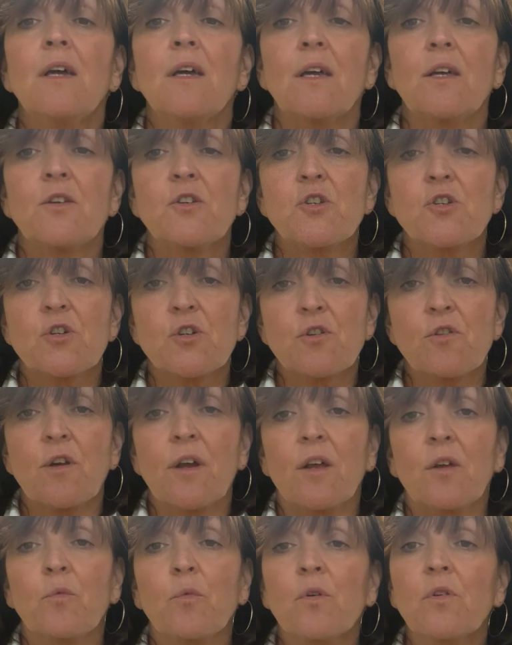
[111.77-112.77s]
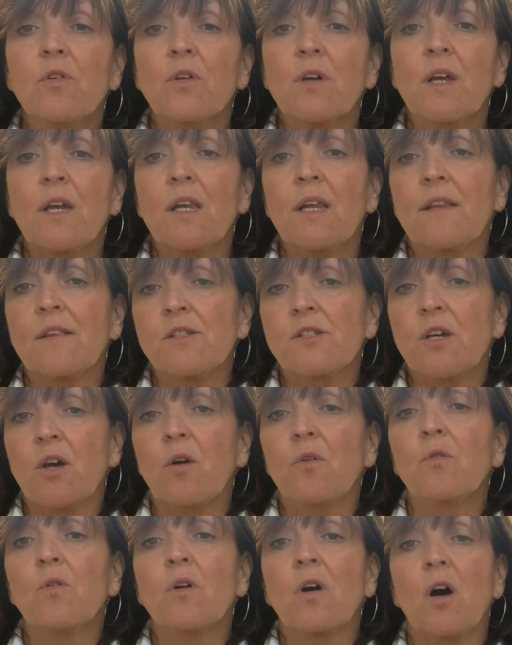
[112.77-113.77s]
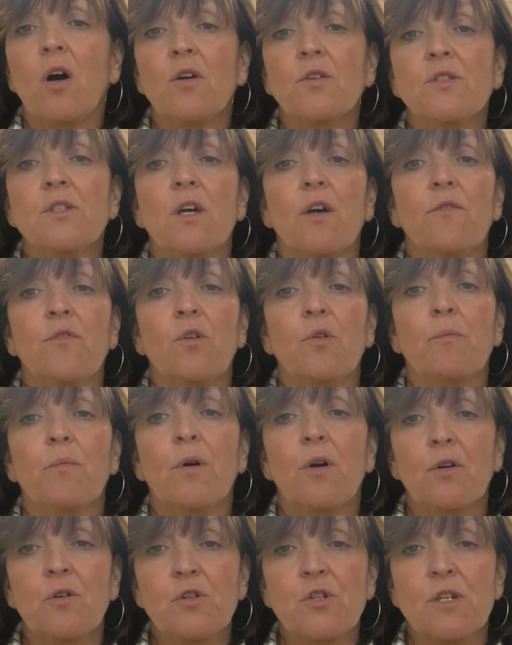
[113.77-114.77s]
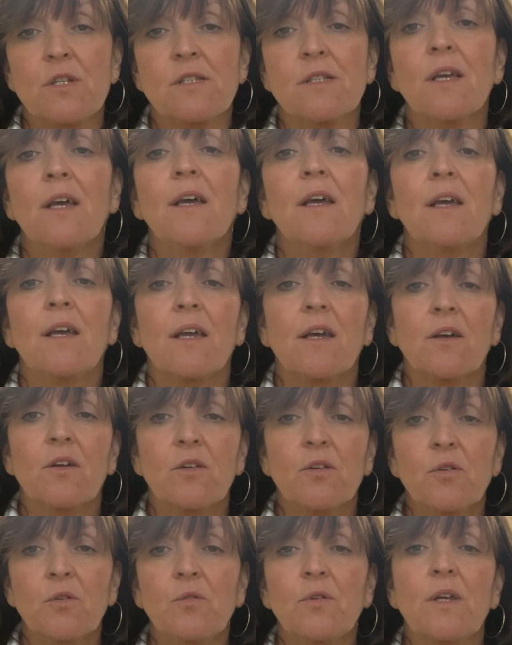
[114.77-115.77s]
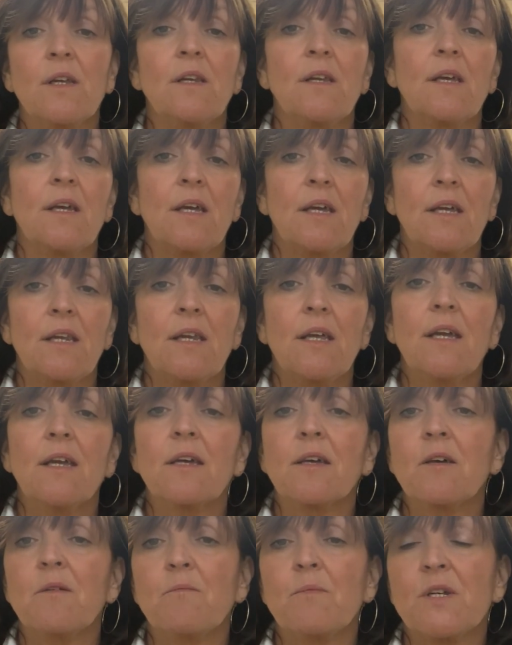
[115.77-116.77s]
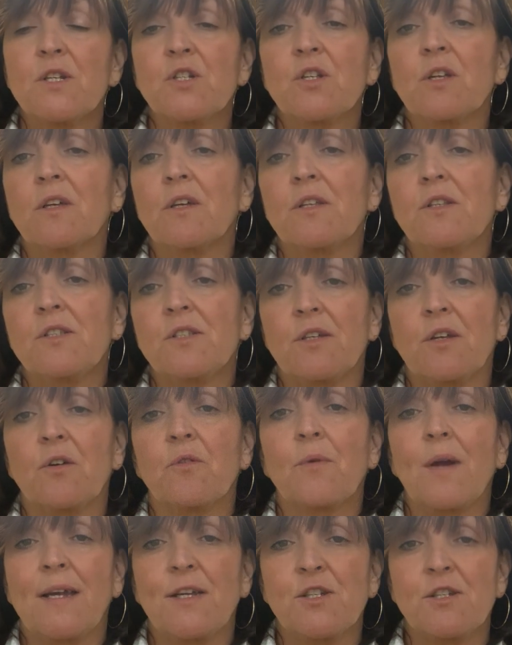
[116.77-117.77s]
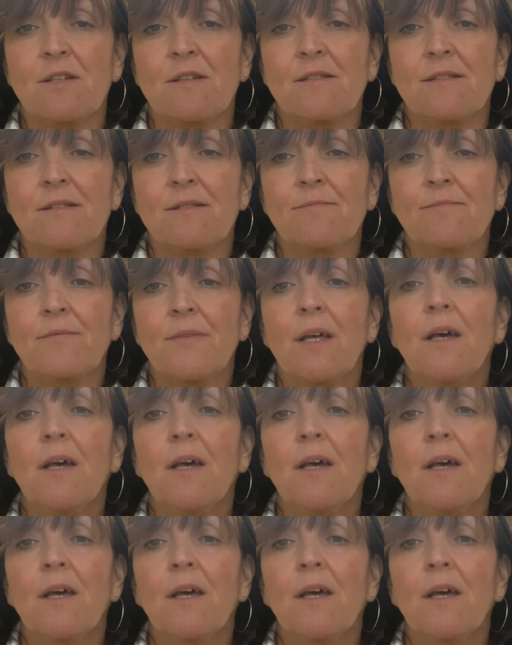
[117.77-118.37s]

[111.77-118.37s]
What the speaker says: ensuring we're looking at the total cost of your purchase, including any commission considerations.